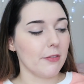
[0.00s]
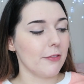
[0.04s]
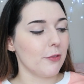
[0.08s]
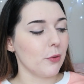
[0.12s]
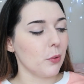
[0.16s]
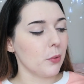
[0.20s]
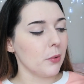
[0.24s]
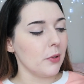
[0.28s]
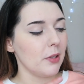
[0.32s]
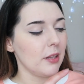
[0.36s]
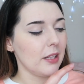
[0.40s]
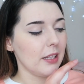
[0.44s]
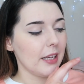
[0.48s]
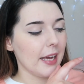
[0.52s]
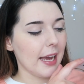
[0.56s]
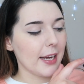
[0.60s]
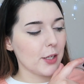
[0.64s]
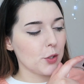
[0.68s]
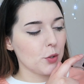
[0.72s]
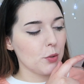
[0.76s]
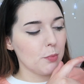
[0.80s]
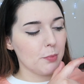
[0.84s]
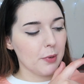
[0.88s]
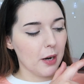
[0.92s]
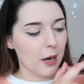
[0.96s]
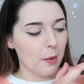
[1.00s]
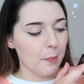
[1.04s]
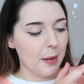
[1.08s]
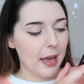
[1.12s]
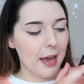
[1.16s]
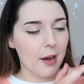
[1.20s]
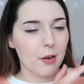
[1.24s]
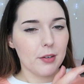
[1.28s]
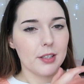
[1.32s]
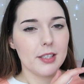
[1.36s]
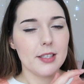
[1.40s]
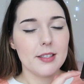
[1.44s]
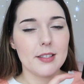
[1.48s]
for the actual brow
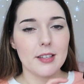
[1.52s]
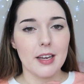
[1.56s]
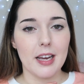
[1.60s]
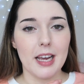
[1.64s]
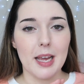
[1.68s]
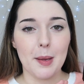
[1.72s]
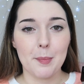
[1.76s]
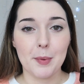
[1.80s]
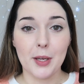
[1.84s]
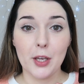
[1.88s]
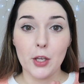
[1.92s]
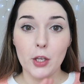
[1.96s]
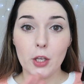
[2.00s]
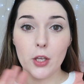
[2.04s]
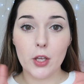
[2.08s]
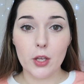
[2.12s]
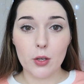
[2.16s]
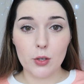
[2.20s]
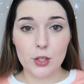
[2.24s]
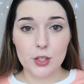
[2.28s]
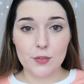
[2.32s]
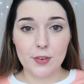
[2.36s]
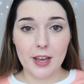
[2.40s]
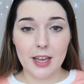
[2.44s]
powders I am a huge